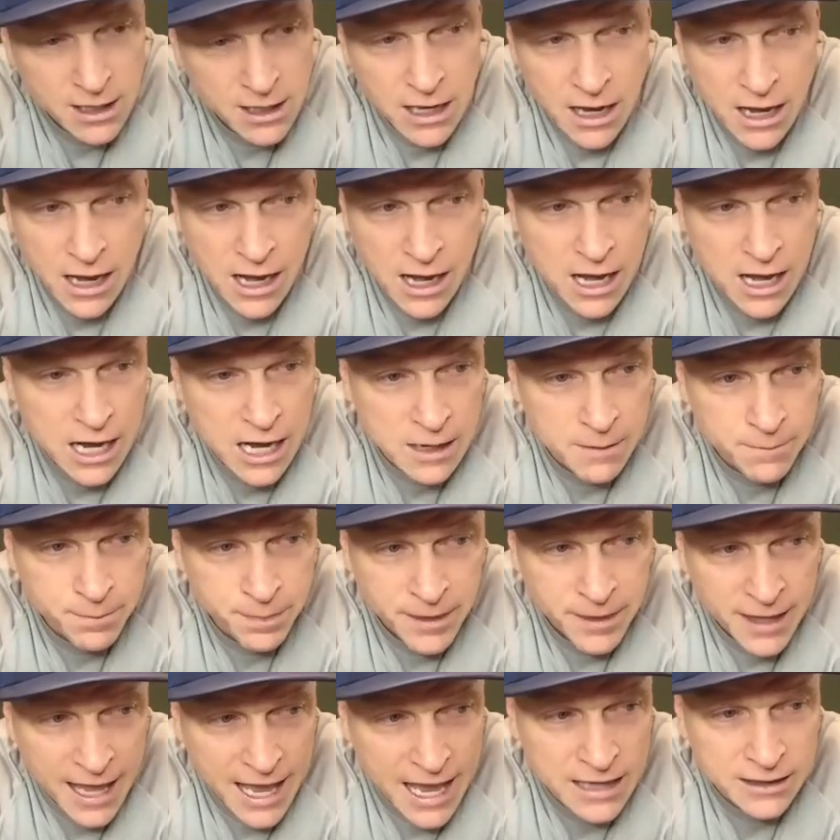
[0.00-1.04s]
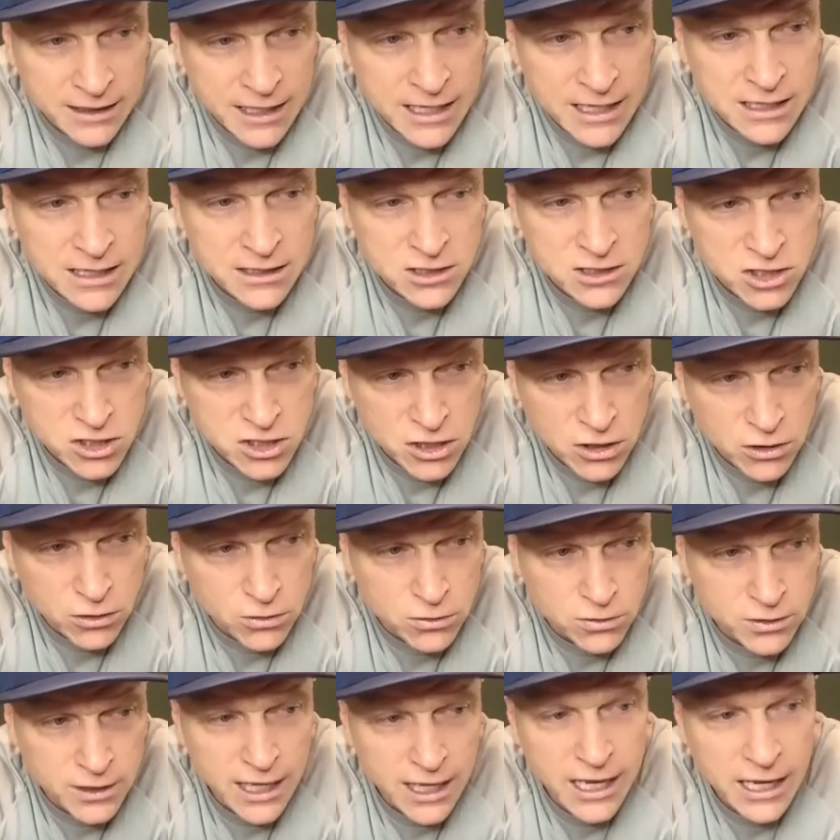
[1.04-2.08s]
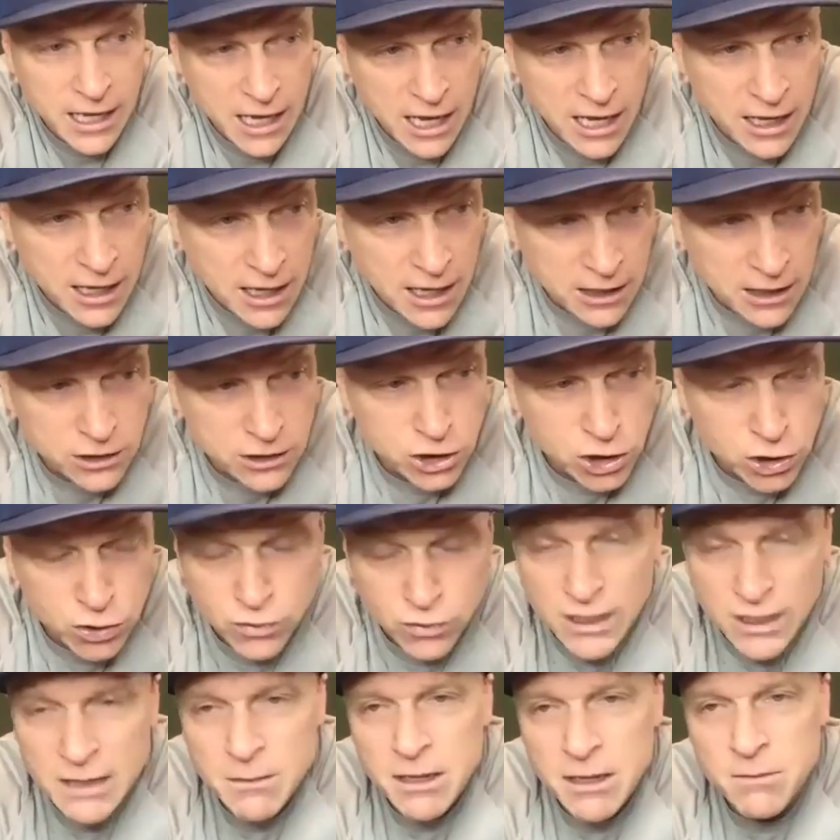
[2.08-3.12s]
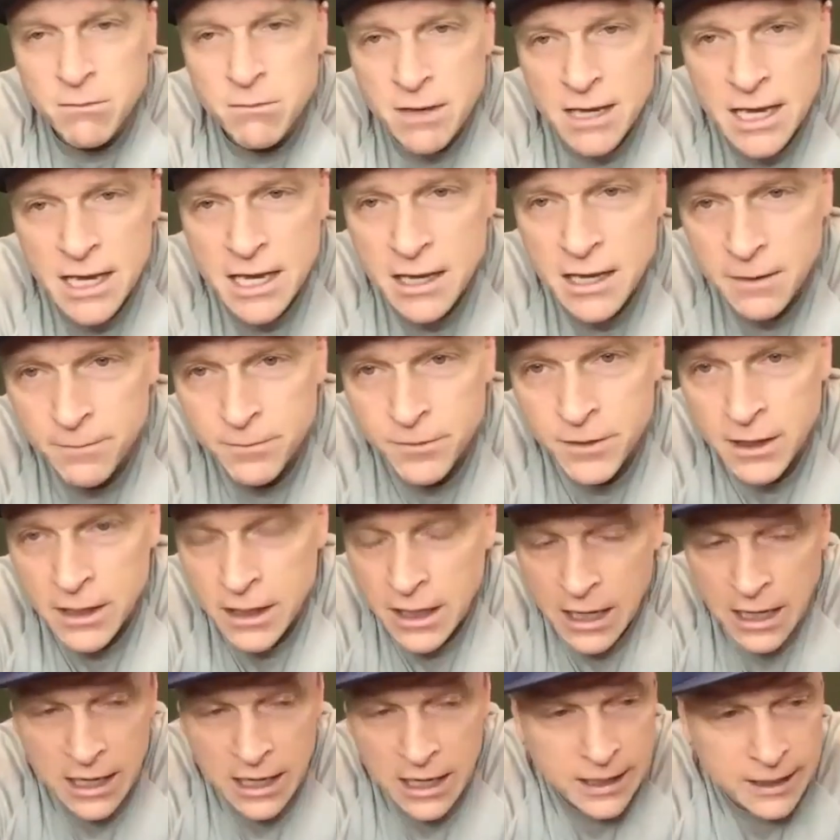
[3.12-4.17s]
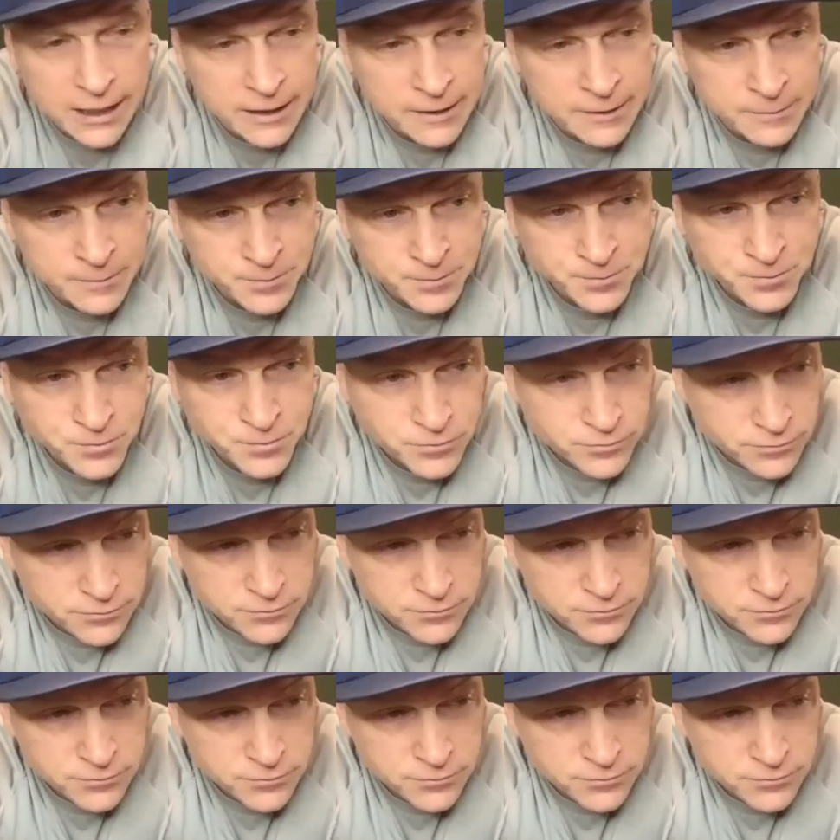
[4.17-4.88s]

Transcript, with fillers: um, and he instilled a, a, a dream in me um,